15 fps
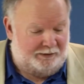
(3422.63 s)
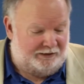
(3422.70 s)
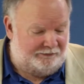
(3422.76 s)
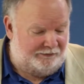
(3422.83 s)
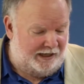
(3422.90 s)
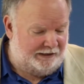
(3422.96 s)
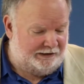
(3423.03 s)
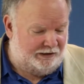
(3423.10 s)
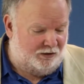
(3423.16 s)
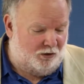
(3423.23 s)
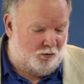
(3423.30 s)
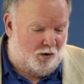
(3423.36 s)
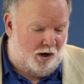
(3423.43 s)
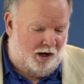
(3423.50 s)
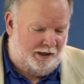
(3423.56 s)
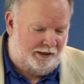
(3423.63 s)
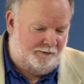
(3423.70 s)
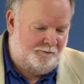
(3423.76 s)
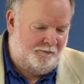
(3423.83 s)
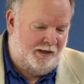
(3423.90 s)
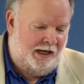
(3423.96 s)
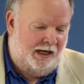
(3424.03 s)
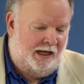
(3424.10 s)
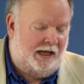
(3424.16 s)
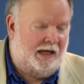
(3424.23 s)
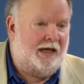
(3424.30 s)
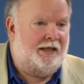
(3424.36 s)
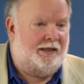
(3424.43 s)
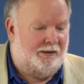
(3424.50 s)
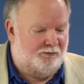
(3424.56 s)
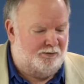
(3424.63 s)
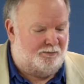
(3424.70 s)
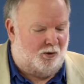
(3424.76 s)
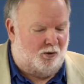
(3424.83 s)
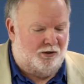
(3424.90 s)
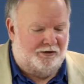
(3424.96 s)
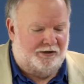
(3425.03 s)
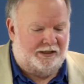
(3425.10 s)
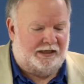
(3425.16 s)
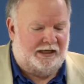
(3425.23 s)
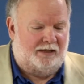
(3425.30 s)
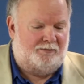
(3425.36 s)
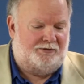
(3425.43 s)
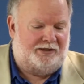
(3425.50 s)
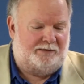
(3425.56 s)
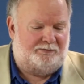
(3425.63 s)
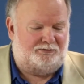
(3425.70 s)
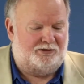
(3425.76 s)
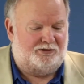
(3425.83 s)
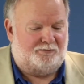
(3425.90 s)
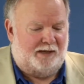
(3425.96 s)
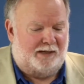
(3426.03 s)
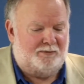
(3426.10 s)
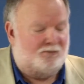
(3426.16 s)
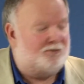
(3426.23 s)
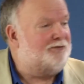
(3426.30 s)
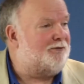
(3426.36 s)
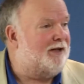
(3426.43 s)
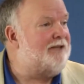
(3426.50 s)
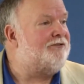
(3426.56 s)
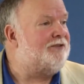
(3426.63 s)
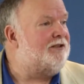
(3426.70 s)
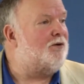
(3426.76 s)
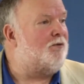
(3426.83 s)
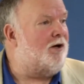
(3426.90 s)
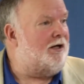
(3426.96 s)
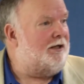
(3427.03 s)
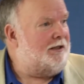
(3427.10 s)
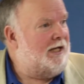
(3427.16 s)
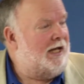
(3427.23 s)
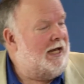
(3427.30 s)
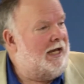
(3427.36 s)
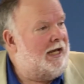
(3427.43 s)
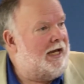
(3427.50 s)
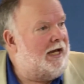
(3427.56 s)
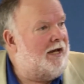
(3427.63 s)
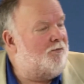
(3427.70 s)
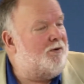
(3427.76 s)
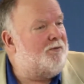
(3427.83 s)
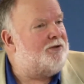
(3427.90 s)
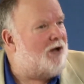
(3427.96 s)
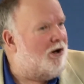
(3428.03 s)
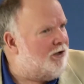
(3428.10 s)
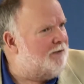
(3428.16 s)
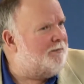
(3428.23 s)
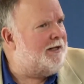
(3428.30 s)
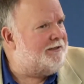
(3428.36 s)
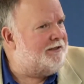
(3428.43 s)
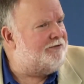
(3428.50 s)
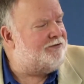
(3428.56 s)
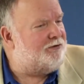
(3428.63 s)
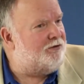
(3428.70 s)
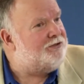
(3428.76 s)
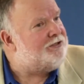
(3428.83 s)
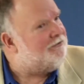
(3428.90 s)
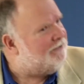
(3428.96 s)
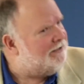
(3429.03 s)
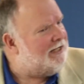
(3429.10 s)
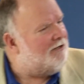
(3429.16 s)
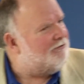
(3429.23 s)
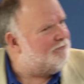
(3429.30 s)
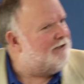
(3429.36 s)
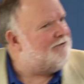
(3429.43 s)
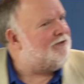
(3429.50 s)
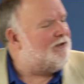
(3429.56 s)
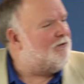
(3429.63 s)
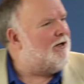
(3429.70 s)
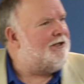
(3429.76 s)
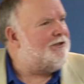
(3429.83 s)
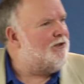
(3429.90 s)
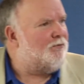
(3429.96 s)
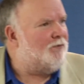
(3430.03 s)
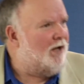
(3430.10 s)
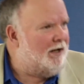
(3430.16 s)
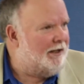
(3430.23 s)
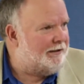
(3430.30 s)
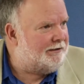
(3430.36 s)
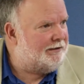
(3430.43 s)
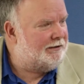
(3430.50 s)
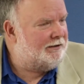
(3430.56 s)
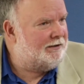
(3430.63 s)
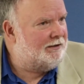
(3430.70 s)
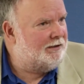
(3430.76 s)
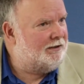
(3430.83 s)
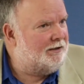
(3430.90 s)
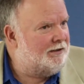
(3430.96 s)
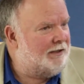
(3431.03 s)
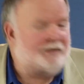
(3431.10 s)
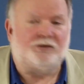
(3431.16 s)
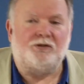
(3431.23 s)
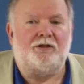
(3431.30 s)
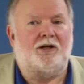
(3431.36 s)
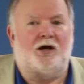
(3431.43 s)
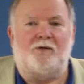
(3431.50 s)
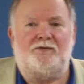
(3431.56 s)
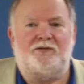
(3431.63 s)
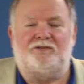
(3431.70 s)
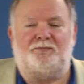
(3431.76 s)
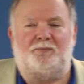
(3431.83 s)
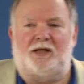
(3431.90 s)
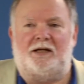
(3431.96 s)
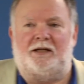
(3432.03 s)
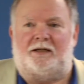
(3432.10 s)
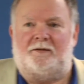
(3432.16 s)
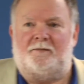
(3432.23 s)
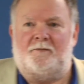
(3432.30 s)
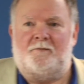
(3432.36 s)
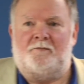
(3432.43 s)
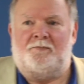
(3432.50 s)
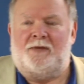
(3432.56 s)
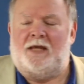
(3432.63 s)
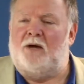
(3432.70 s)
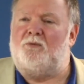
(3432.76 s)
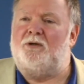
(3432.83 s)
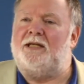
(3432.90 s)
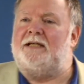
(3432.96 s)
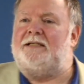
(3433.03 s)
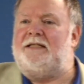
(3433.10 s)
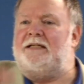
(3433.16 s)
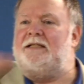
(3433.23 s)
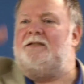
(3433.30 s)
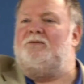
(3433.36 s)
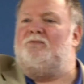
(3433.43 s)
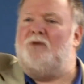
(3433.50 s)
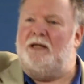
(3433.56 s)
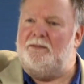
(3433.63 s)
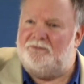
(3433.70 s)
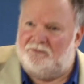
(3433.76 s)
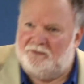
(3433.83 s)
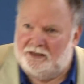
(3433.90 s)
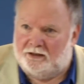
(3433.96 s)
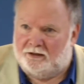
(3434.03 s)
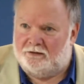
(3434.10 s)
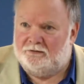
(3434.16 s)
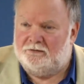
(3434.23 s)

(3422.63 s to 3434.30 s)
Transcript: In fact, in Hawaii, and the reporter that came with the Ipswich paper was raised in Hawaii. And we were talking about this to her, and she said, Yeah, I was raised in Hawaii, and you're right. They took it off display. And when they did, rapes fell.